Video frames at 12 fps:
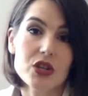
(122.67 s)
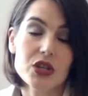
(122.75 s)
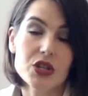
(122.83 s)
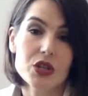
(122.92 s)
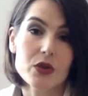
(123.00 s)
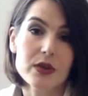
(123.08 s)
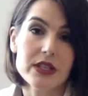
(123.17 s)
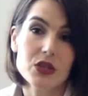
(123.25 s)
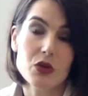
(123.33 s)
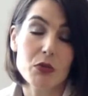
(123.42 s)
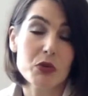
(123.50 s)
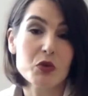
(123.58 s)
could do is
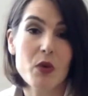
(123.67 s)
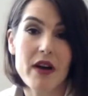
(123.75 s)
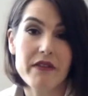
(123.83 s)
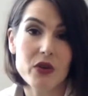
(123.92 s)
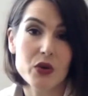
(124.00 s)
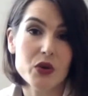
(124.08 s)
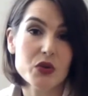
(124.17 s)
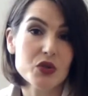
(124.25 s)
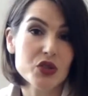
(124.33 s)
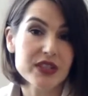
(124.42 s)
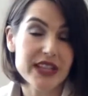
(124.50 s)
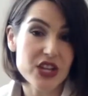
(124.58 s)
do a boudoir photo
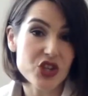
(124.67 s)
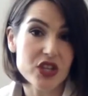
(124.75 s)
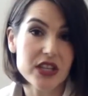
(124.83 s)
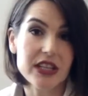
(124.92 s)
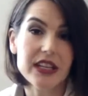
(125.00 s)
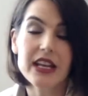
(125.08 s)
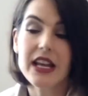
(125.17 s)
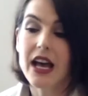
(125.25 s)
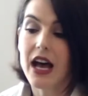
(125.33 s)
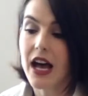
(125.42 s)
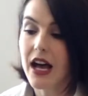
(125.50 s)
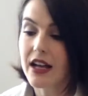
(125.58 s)
session,
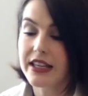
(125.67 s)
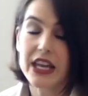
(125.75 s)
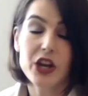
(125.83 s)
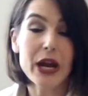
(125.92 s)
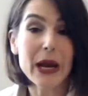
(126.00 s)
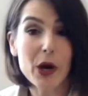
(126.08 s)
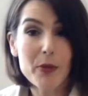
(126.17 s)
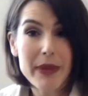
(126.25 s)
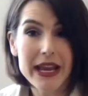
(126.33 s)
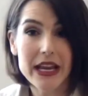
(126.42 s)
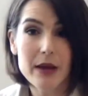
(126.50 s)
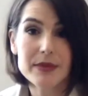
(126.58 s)
uh, get your hair and
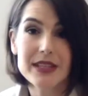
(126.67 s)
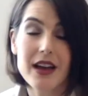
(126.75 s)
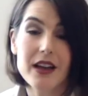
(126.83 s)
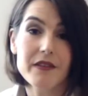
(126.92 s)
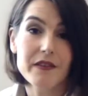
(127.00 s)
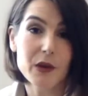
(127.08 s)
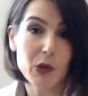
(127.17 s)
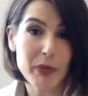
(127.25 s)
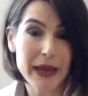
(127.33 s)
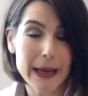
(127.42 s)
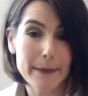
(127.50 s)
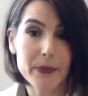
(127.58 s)
makeup done, feel
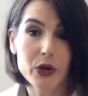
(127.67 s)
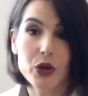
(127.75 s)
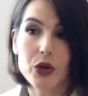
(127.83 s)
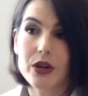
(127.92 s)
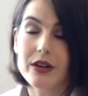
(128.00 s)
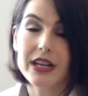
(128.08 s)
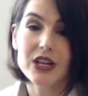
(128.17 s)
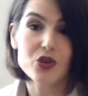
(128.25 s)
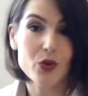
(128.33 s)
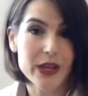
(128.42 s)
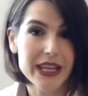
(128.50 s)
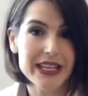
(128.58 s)
pampered,
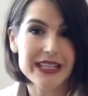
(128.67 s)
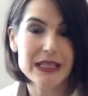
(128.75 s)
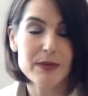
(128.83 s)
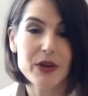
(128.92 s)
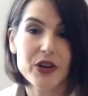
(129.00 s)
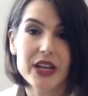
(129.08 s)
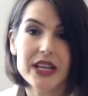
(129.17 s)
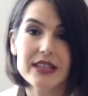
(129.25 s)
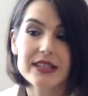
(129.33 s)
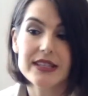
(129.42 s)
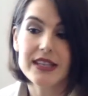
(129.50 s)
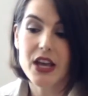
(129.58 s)
enjoy the
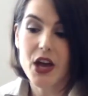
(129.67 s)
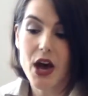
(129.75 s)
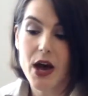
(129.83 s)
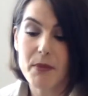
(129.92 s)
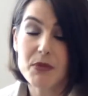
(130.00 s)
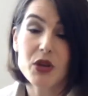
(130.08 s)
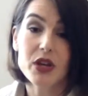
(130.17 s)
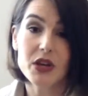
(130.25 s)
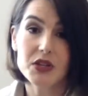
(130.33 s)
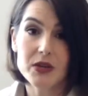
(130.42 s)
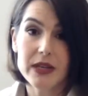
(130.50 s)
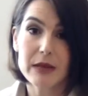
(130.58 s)
experience. Um, you could
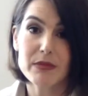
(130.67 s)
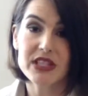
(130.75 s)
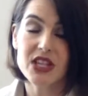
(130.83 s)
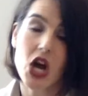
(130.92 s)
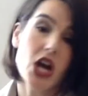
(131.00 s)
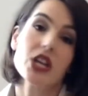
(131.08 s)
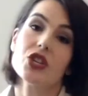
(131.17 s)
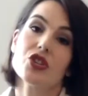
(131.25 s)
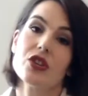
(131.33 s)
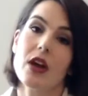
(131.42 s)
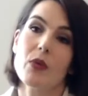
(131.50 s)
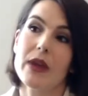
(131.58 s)
also get a massage.
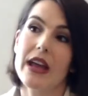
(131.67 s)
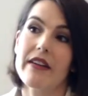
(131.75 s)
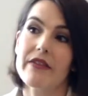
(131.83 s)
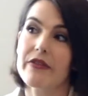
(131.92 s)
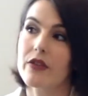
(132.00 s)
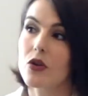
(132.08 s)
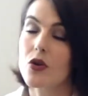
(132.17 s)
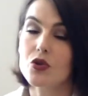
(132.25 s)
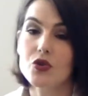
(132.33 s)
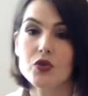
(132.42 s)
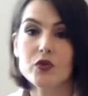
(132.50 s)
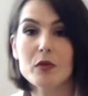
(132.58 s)
We have
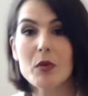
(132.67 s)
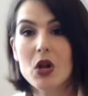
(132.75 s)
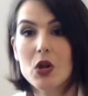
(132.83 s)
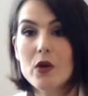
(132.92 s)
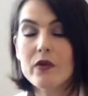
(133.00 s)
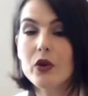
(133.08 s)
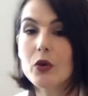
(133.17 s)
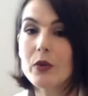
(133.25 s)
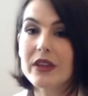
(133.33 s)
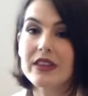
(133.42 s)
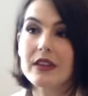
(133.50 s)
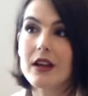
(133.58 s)
cultures from all over
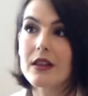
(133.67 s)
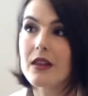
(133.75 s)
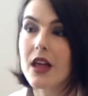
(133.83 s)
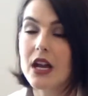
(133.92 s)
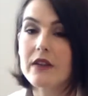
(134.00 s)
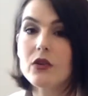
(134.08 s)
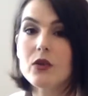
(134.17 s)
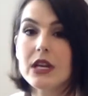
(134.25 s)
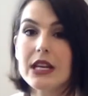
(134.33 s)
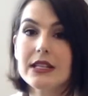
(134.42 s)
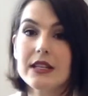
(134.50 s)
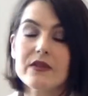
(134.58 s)
with a lot of
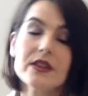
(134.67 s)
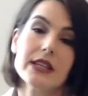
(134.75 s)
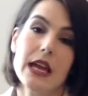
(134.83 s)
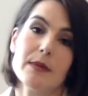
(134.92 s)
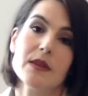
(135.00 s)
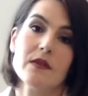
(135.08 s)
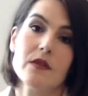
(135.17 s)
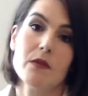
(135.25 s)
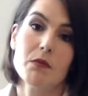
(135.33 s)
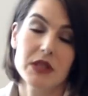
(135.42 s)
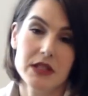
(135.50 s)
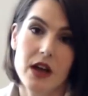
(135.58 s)
unique different types of
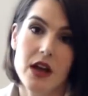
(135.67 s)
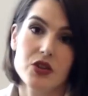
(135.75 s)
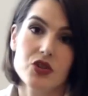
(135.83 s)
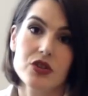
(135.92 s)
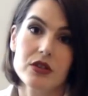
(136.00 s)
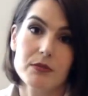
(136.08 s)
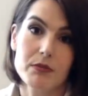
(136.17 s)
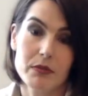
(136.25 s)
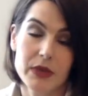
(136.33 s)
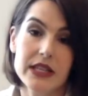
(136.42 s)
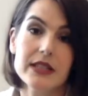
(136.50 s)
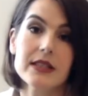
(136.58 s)
massage
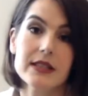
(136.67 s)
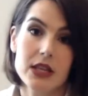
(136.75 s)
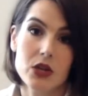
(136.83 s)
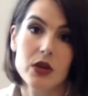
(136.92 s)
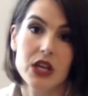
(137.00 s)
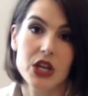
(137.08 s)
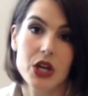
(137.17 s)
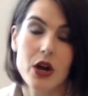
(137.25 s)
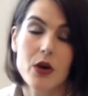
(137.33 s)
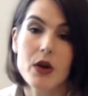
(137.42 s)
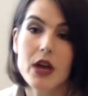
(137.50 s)
places that you can go.